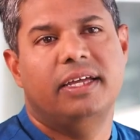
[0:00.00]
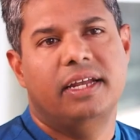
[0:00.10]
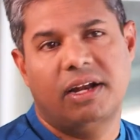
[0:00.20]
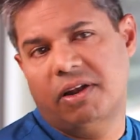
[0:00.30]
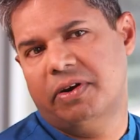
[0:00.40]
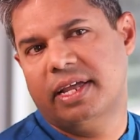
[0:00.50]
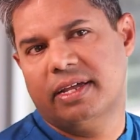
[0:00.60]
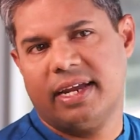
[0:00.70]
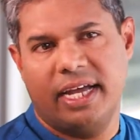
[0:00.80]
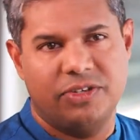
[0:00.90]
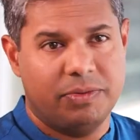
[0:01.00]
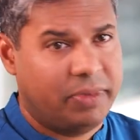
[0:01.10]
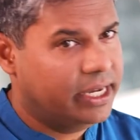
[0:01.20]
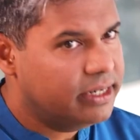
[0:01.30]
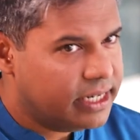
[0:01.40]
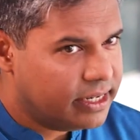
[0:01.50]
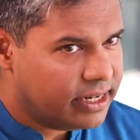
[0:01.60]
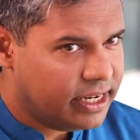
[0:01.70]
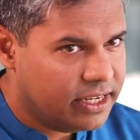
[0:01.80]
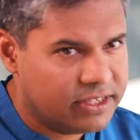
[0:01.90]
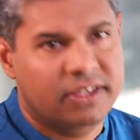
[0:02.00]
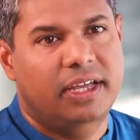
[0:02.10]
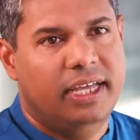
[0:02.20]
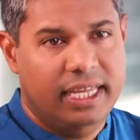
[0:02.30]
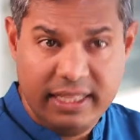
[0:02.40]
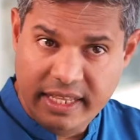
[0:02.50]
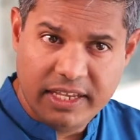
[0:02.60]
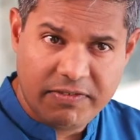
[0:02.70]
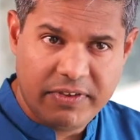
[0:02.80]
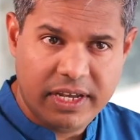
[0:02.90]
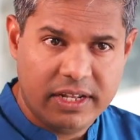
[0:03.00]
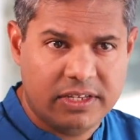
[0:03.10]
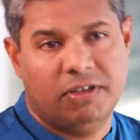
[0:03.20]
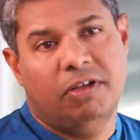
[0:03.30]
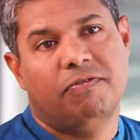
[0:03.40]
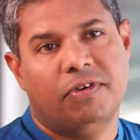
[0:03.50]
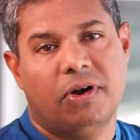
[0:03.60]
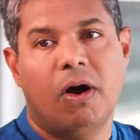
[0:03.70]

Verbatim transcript: including graduate minor degrees in these fields for